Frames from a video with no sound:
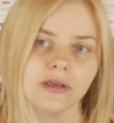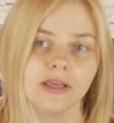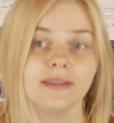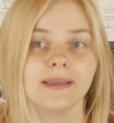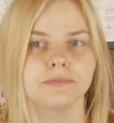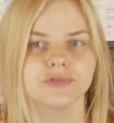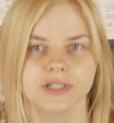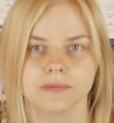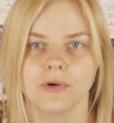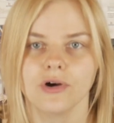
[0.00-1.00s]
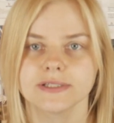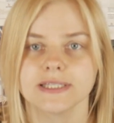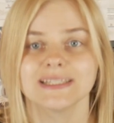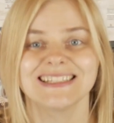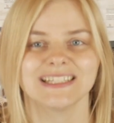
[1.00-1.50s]
The booster
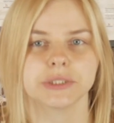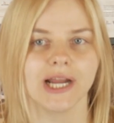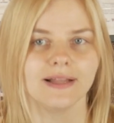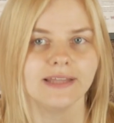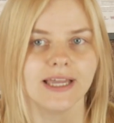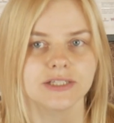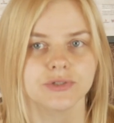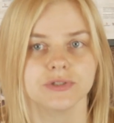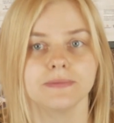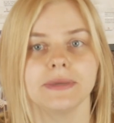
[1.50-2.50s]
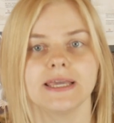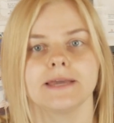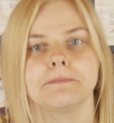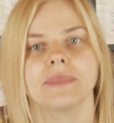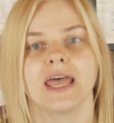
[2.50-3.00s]
boxes, the trial decks should
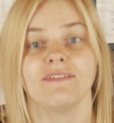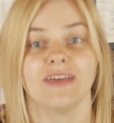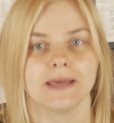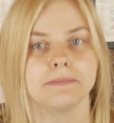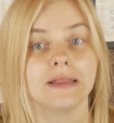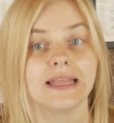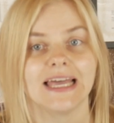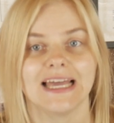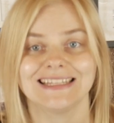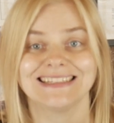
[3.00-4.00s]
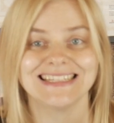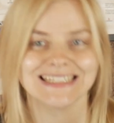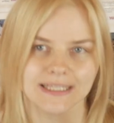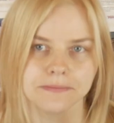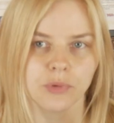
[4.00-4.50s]
be available at
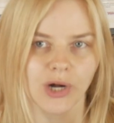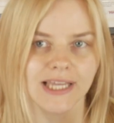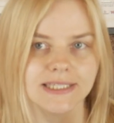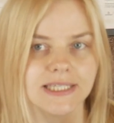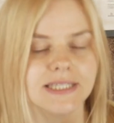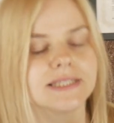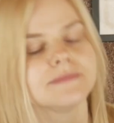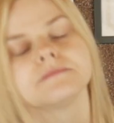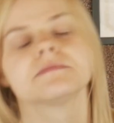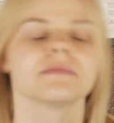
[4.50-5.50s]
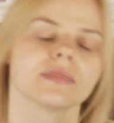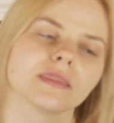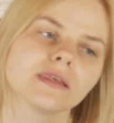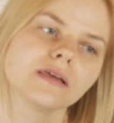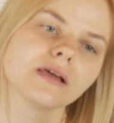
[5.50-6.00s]
decent prices
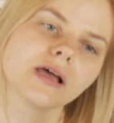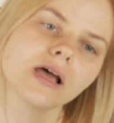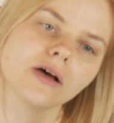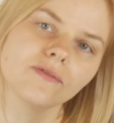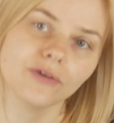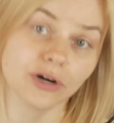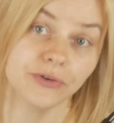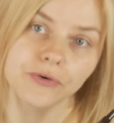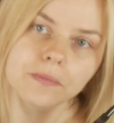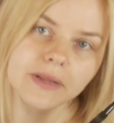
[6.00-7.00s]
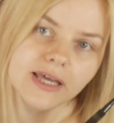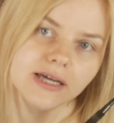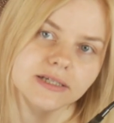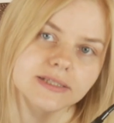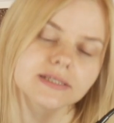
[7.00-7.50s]
for new
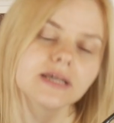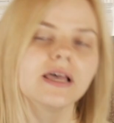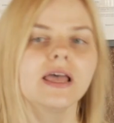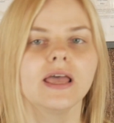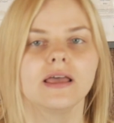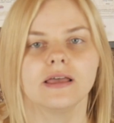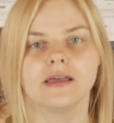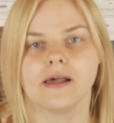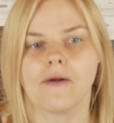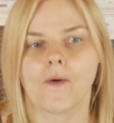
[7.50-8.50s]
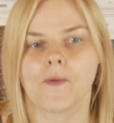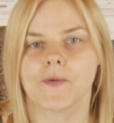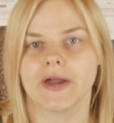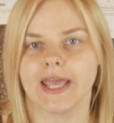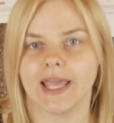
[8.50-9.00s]
players.
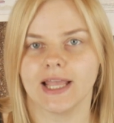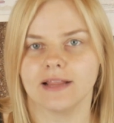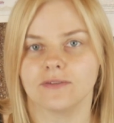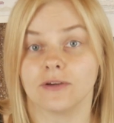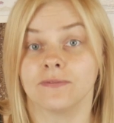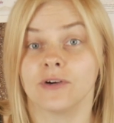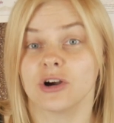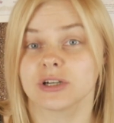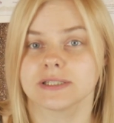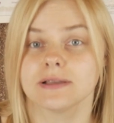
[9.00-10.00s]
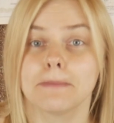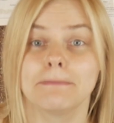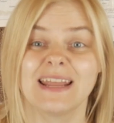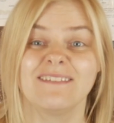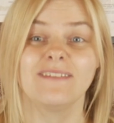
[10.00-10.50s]
And of course,
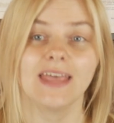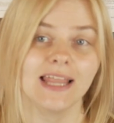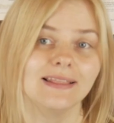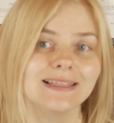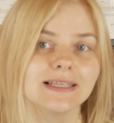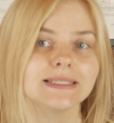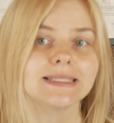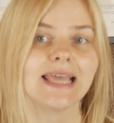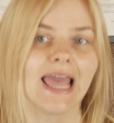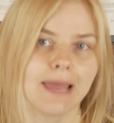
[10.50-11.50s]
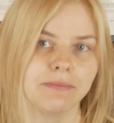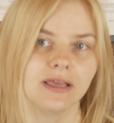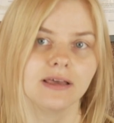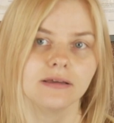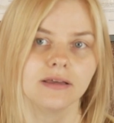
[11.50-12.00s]
prevent
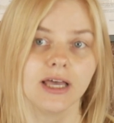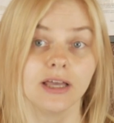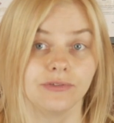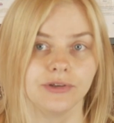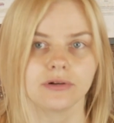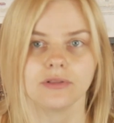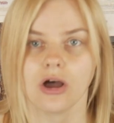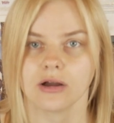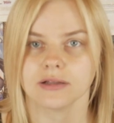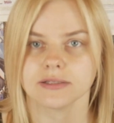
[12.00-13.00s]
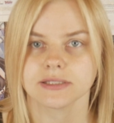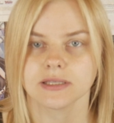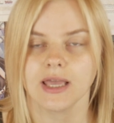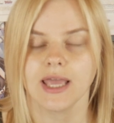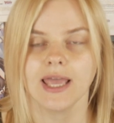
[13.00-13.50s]
scamming at your locals.